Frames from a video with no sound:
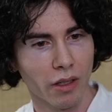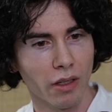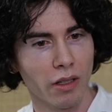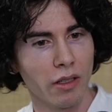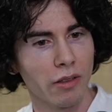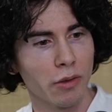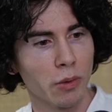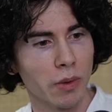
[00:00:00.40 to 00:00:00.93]

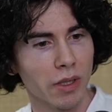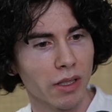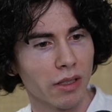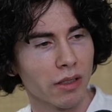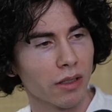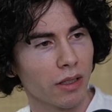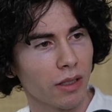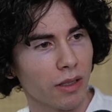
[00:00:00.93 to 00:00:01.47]
Hey everyone,
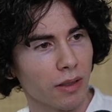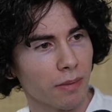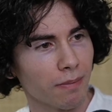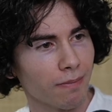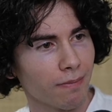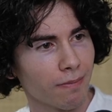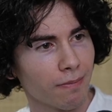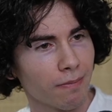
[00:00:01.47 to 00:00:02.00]

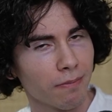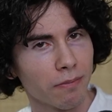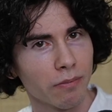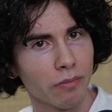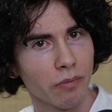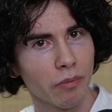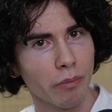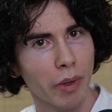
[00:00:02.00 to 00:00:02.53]

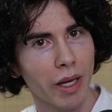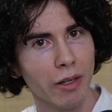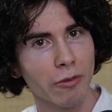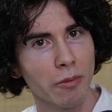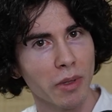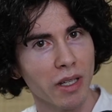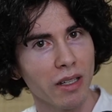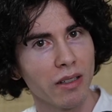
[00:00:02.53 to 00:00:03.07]
back
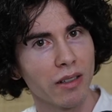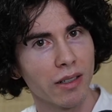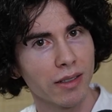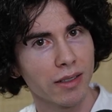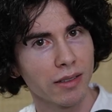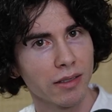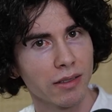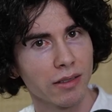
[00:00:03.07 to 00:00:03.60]
from the
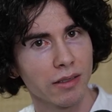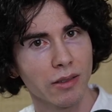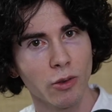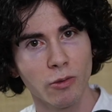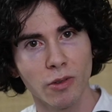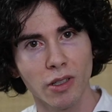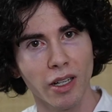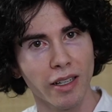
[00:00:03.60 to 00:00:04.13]
ER.
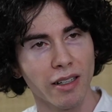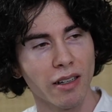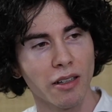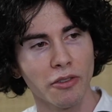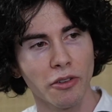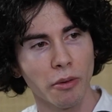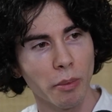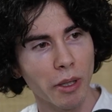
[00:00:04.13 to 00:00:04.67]
Over like
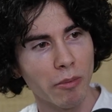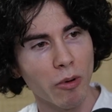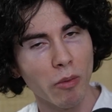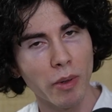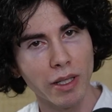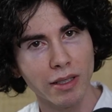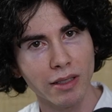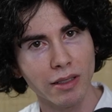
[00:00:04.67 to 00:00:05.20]
100 people
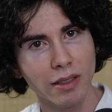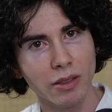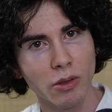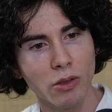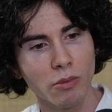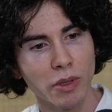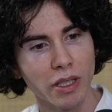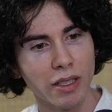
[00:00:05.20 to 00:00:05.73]
basically
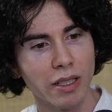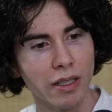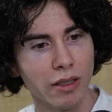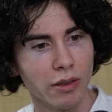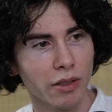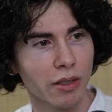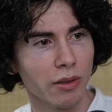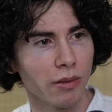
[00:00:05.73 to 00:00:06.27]
told me to
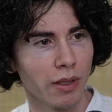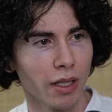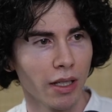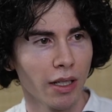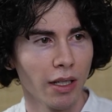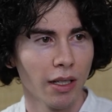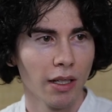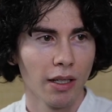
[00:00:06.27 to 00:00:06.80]
go, so
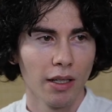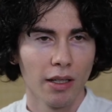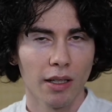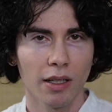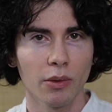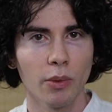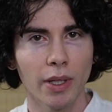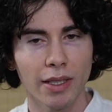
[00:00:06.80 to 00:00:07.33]

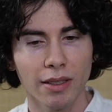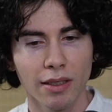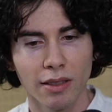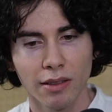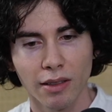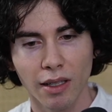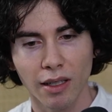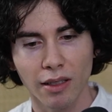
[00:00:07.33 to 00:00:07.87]
I went.
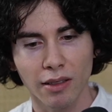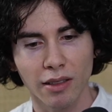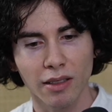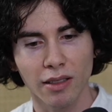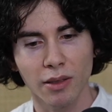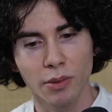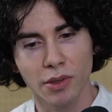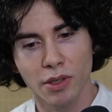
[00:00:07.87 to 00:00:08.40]
And
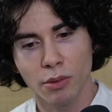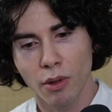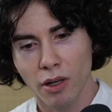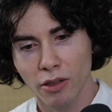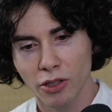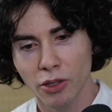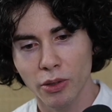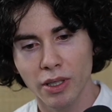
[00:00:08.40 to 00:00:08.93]
it was the
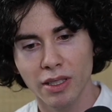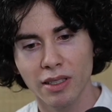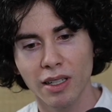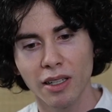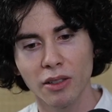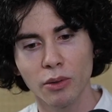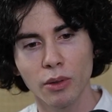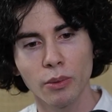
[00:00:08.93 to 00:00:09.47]
wrong choice, and
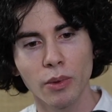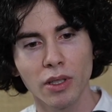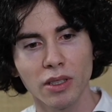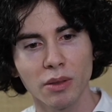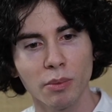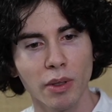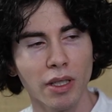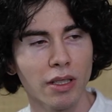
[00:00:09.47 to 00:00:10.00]
I knew it
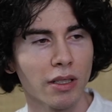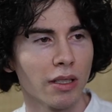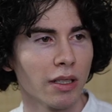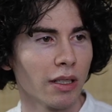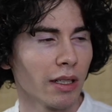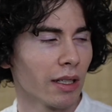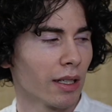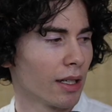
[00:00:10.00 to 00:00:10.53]
was, but
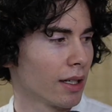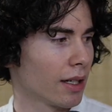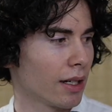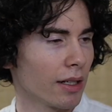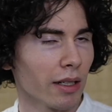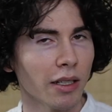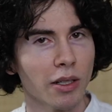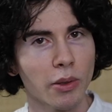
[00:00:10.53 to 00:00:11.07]
I
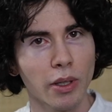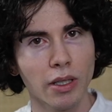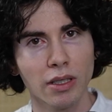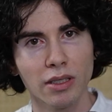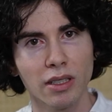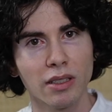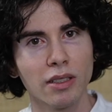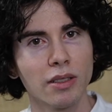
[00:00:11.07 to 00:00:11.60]
didn't know what else
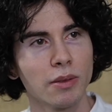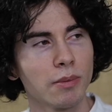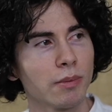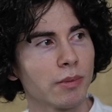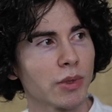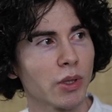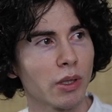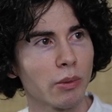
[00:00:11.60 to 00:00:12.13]
to do,
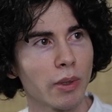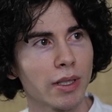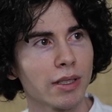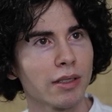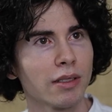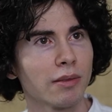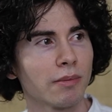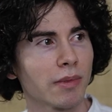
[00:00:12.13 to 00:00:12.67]
so I
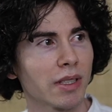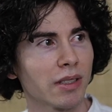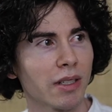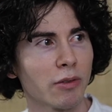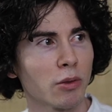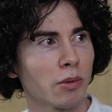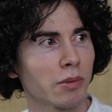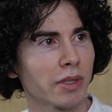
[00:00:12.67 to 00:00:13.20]
went. And
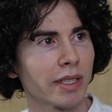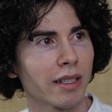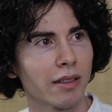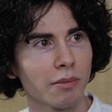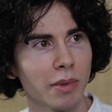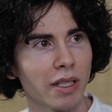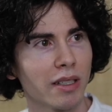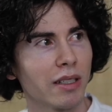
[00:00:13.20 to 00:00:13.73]
everyone was
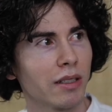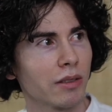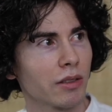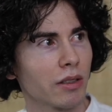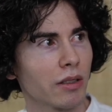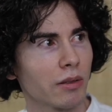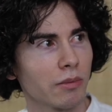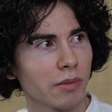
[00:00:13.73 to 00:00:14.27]
telling me to go,
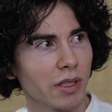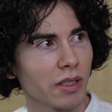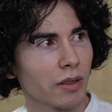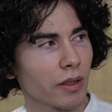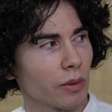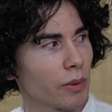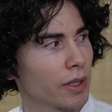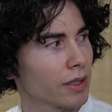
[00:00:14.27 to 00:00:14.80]
so,
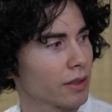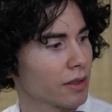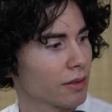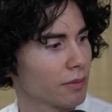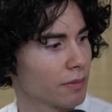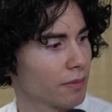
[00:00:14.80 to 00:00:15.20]
I went.